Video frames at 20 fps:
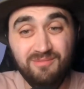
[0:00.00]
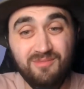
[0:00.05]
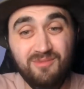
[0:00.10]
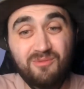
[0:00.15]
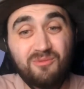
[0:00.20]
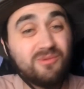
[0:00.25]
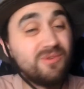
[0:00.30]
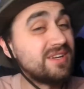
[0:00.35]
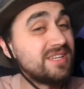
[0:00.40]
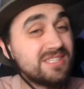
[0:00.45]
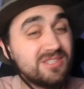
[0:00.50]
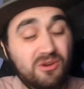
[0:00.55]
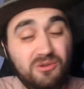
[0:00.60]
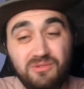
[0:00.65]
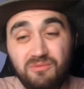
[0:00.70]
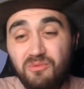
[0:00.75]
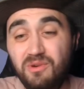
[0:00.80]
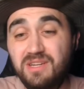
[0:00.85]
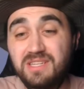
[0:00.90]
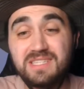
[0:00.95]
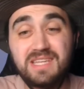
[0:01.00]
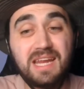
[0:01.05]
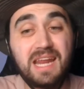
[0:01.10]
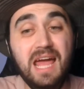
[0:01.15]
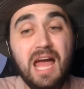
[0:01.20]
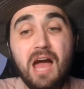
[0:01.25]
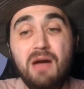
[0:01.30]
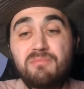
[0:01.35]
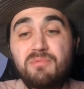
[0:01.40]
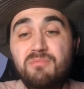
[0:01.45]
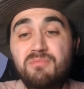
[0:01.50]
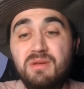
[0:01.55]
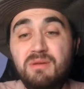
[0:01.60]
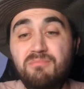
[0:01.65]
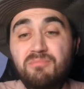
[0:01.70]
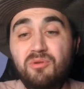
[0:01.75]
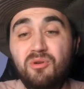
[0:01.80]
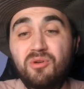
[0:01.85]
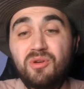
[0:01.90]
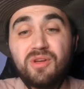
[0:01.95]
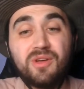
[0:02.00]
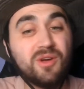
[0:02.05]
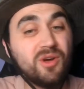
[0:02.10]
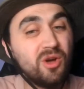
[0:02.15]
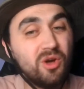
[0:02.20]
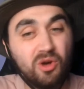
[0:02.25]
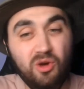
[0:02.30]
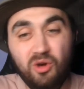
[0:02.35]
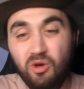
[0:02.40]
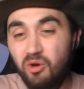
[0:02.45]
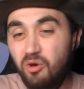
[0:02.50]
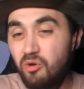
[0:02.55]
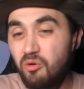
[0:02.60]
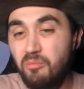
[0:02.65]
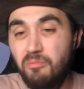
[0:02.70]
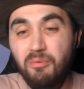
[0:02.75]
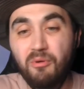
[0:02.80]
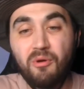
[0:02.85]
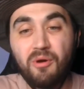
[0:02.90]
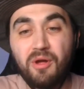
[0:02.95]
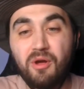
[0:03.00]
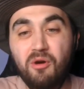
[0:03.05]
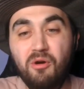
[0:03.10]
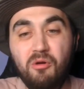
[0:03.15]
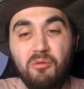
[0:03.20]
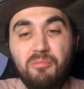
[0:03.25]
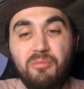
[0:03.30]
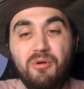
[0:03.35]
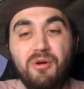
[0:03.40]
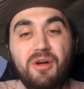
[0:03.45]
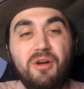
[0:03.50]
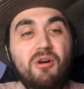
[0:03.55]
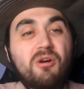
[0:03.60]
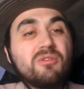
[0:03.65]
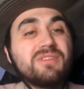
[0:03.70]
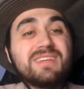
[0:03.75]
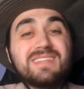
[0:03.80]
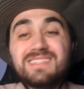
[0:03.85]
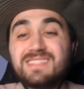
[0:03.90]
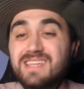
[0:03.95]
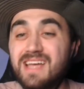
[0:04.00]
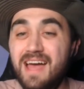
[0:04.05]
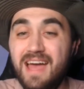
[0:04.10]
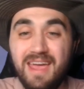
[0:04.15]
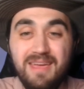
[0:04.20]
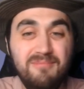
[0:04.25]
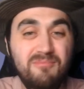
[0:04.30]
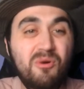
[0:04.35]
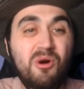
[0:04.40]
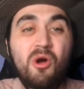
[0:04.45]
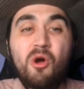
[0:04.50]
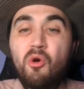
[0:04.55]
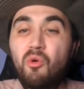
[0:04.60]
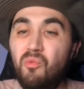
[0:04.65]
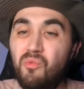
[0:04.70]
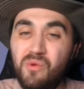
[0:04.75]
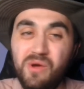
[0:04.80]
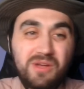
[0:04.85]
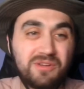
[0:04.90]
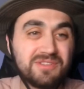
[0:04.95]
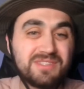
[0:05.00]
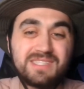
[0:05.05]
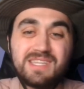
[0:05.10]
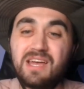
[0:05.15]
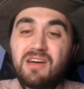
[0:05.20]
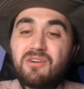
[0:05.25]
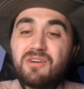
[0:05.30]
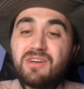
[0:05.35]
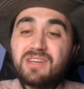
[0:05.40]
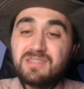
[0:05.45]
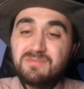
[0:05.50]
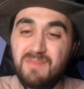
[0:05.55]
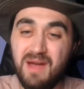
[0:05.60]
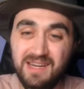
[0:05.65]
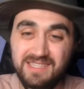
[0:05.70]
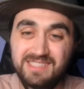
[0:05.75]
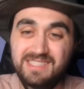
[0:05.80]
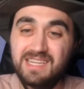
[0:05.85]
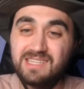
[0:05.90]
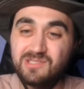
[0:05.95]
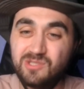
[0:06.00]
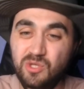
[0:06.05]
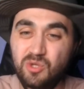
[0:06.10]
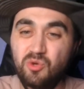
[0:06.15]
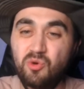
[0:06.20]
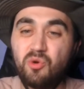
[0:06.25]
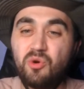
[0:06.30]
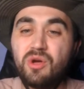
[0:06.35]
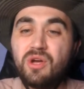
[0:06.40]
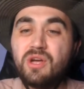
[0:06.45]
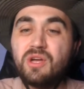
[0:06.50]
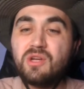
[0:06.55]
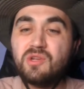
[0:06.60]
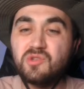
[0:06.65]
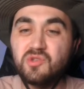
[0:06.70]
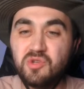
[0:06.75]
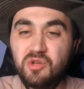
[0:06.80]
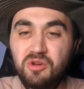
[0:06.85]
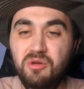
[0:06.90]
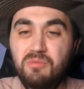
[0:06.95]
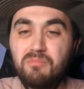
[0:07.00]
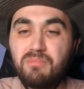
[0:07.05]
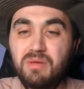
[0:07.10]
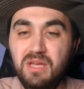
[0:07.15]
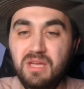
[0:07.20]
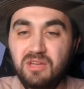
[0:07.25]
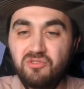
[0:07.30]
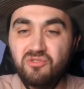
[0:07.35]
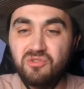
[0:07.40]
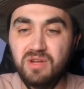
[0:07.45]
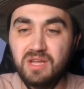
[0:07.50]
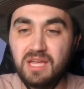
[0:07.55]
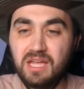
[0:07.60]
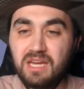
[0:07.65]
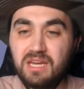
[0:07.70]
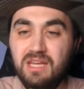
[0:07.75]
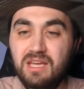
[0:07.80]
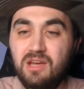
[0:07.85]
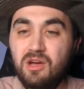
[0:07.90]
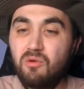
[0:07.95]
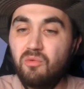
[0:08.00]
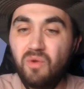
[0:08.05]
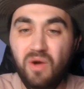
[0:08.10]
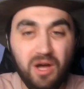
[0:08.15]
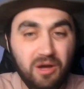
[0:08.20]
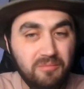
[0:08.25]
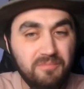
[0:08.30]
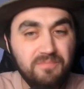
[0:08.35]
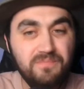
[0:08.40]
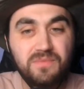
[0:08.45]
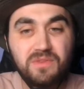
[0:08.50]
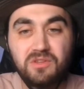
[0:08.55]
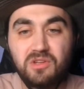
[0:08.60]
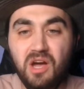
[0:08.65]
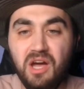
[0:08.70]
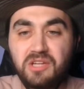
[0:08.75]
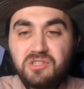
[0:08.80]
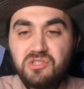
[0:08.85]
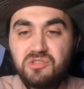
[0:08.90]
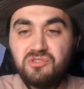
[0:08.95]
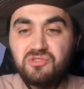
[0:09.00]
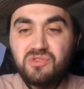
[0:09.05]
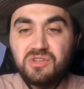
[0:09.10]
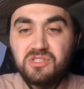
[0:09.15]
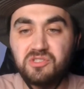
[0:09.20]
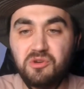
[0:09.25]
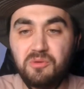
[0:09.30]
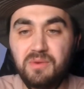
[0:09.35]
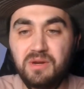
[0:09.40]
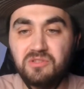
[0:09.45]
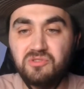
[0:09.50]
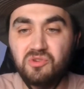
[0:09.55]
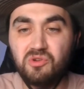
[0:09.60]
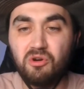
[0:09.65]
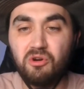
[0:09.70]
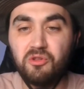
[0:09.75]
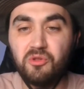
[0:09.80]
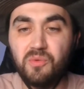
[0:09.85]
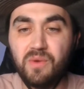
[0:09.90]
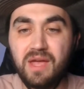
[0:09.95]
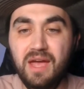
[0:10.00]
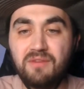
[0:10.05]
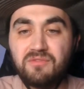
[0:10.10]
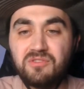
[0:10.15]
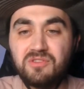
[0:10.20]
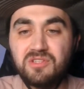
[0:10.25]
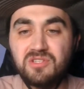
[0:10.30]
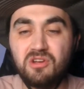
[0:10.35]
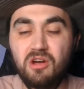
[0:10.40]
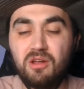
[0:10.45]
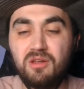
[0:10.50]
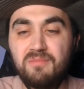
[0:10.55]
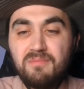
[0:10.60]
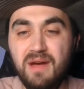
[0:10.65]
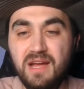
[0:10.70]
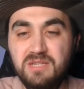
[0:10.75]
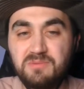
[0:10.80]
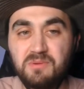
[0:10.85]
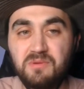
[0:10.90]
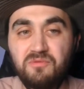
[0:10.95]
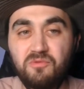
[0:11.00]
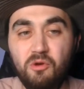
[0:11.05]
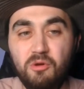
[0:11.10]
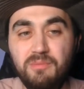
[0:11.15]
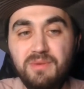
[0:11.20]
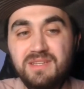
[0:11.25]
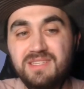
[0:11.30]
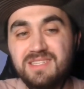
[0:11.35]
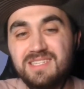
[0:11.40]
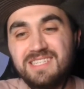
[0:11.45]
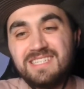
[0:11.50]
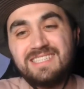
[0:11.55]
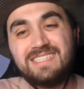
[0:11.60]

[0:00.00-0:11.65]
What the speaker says: What is going to happen, people? Oh boy. Only time will tell. Because match day 2 should be intriguing. Well, do you trust Germany to go all the way after the Scotland match performance?